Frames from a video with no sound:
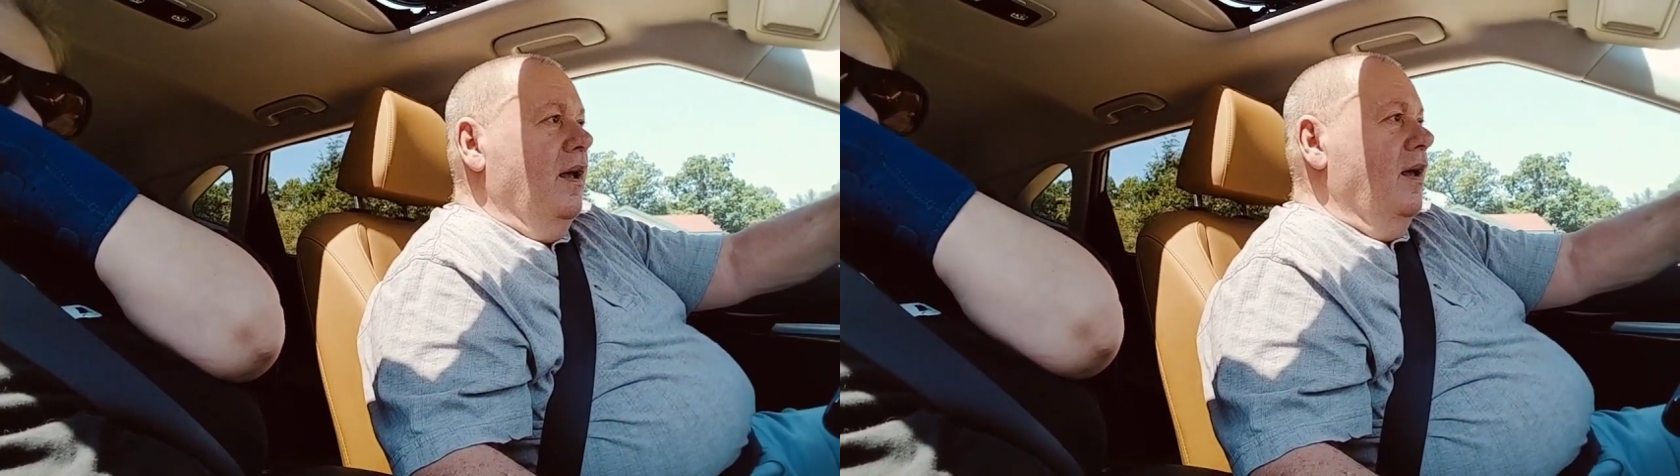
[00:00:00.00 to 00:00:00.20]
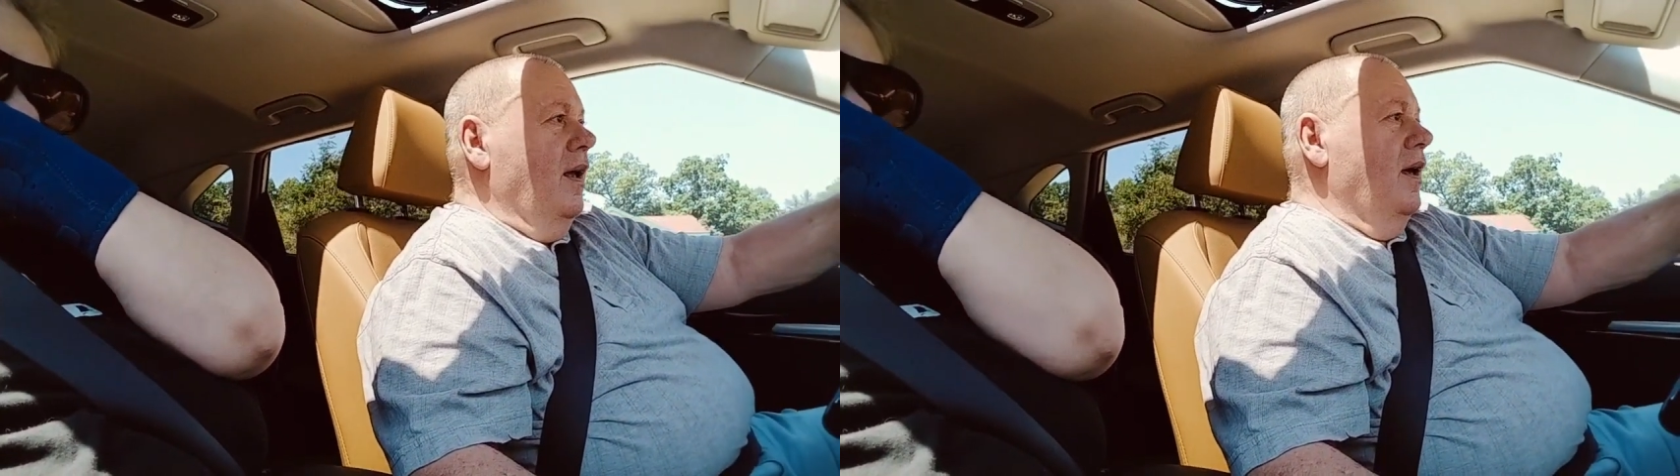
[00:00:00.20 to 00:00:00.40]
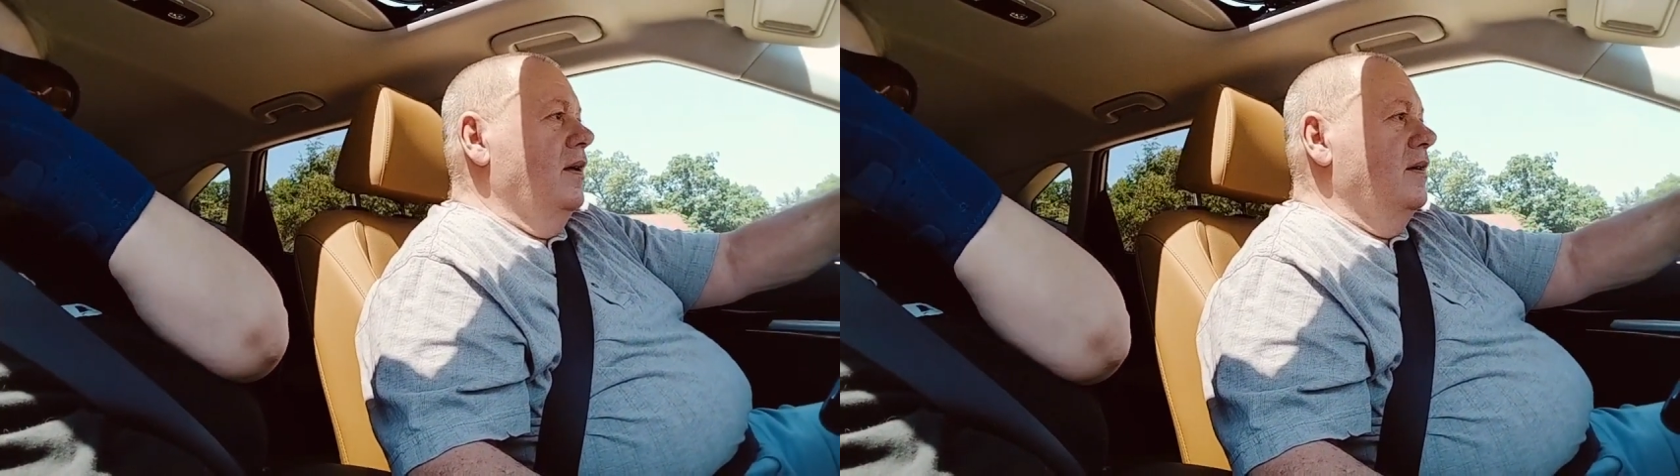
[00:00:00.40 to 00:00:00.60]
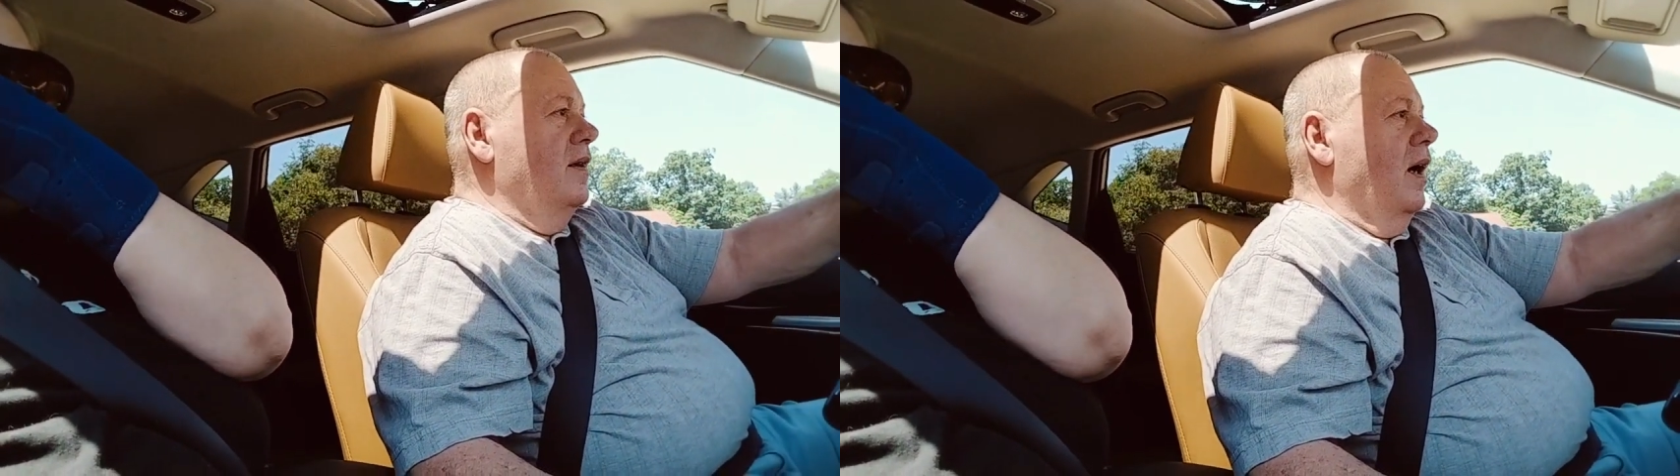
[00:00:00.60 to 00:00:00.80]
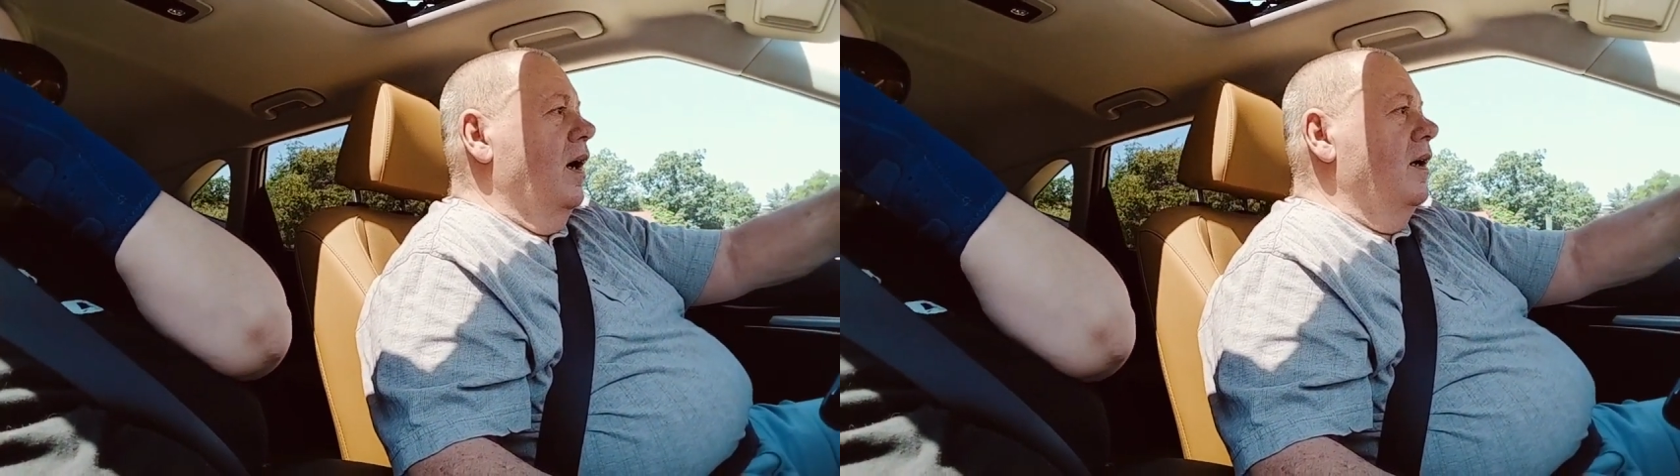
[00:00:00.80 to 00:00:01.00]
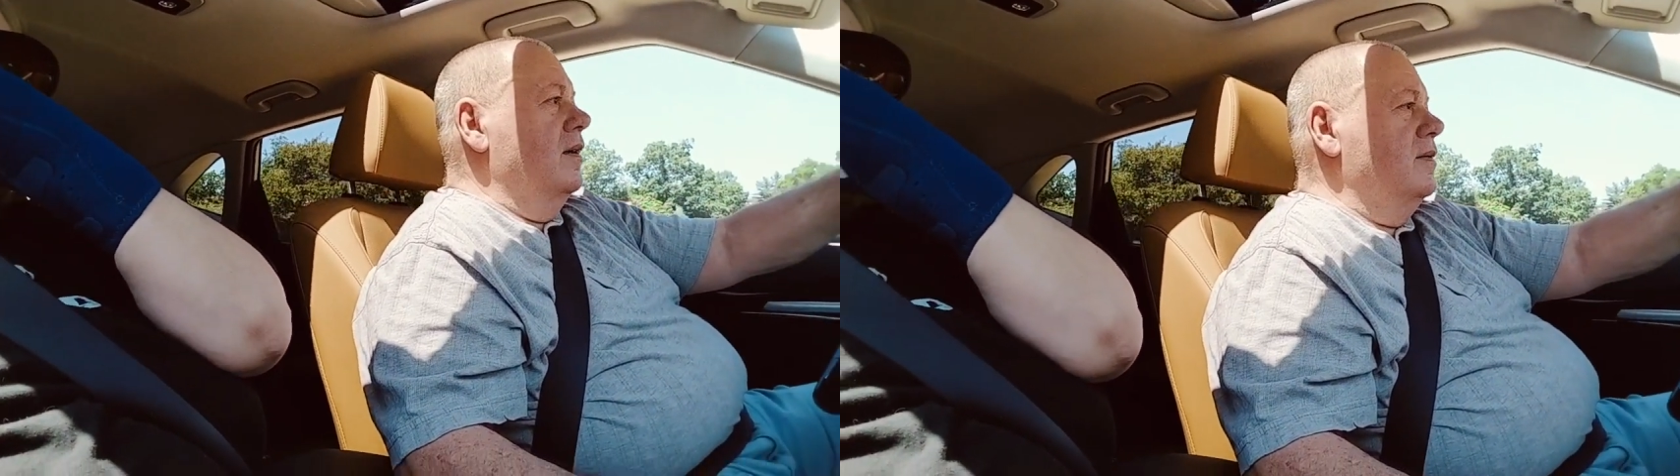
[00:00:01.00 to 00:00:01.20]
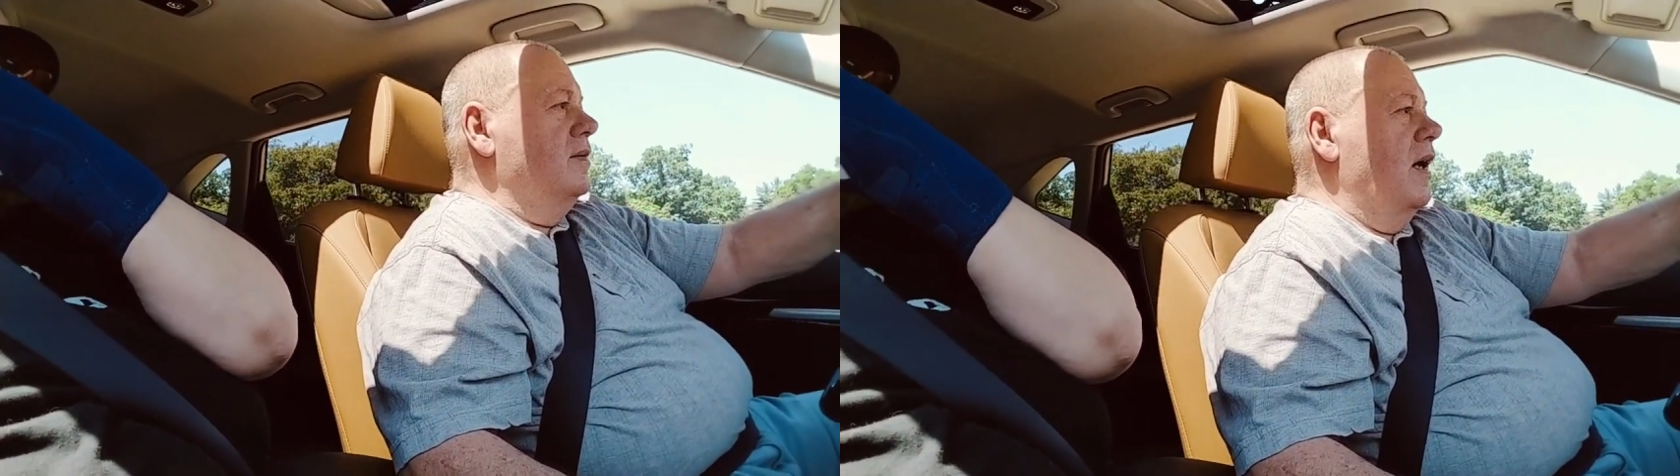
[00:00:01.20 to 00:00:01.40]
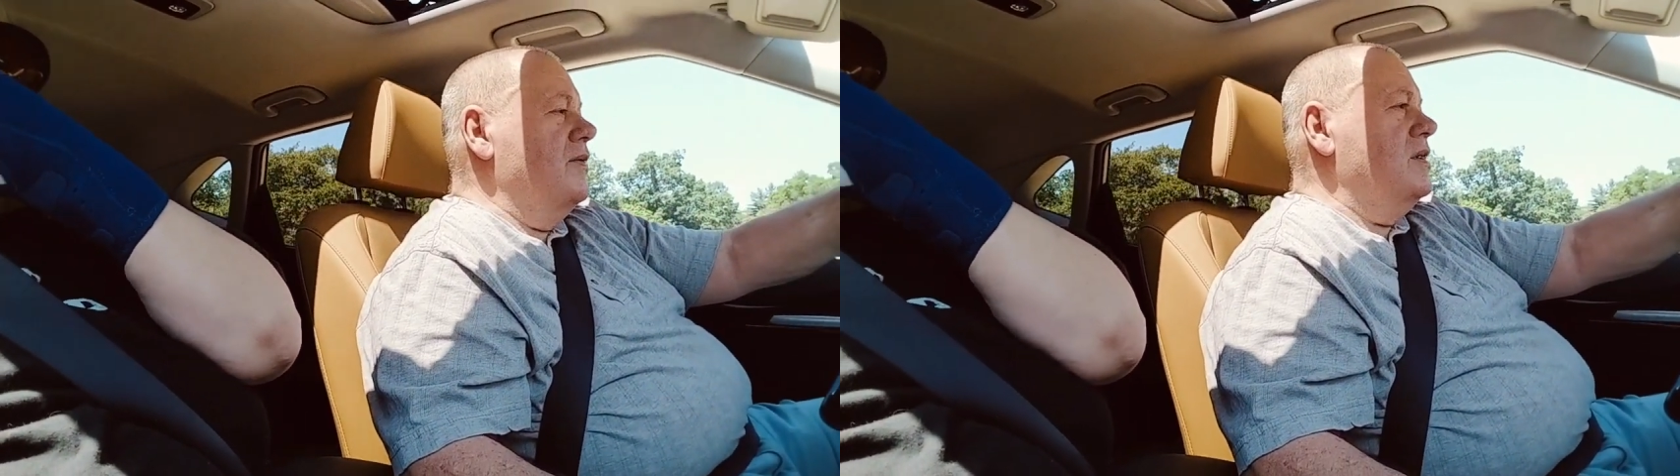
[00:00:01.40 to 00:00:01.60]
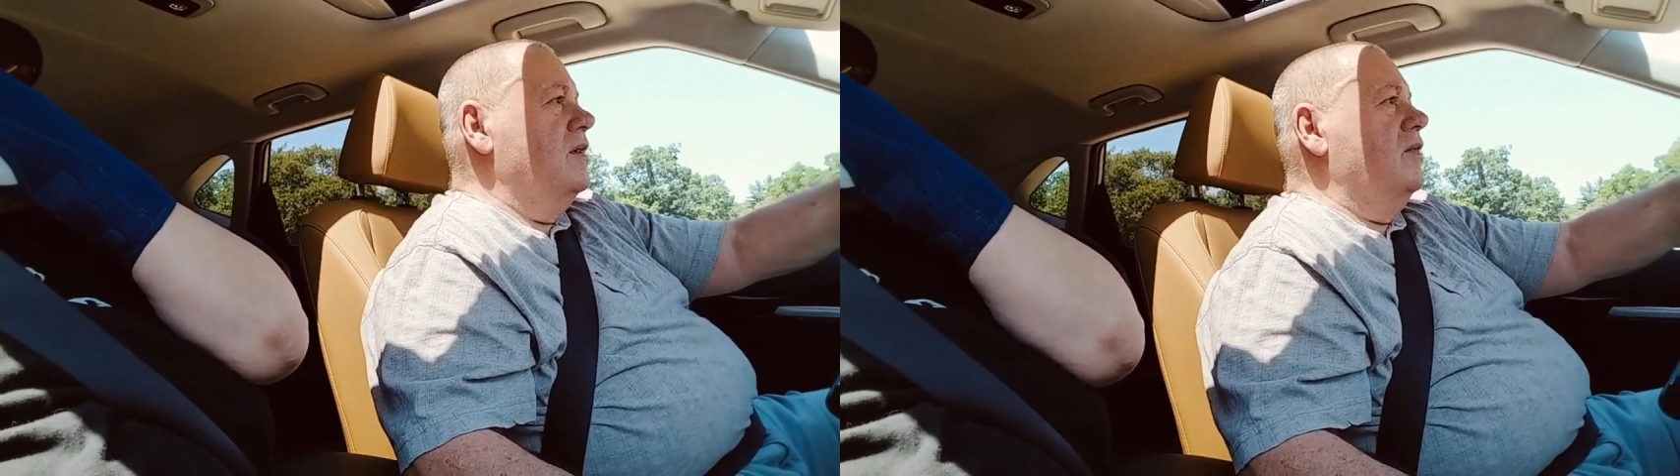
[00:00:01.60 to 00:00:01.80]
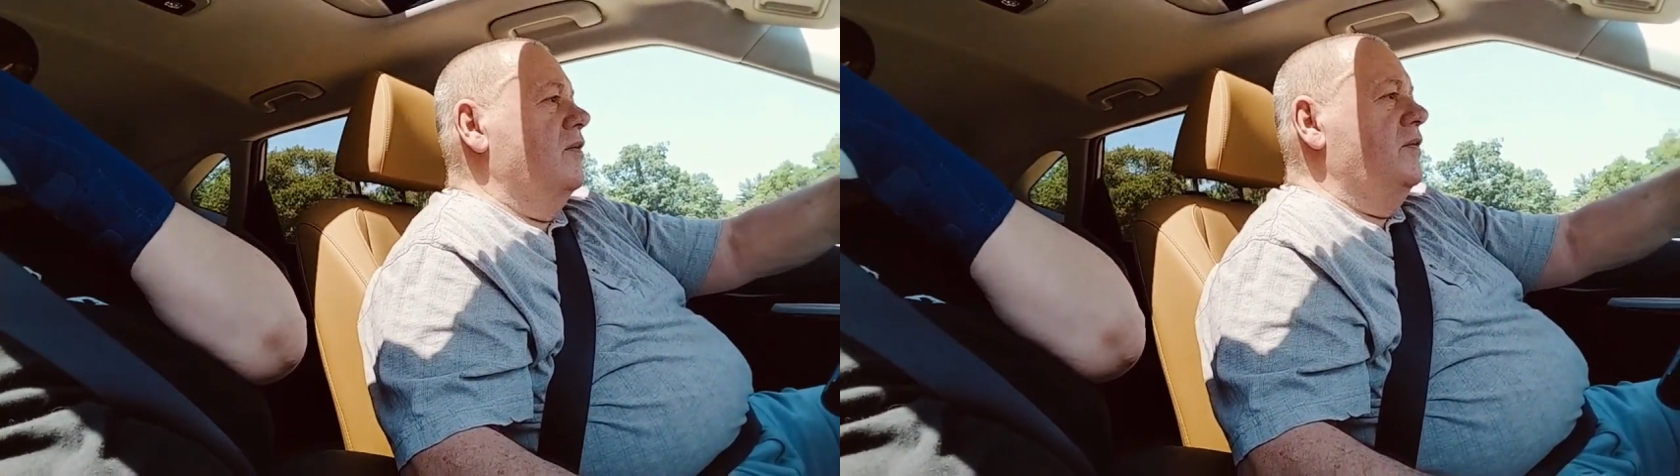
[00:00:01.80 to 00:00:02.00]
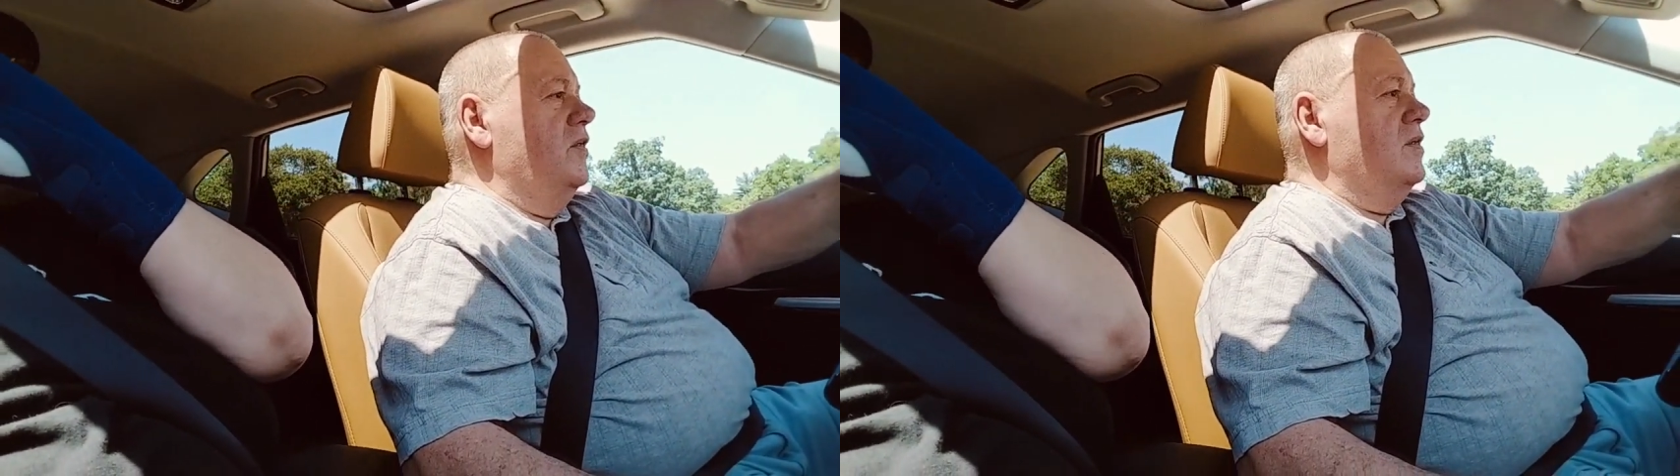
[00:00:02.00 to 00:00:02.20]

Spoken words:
And I was in there a few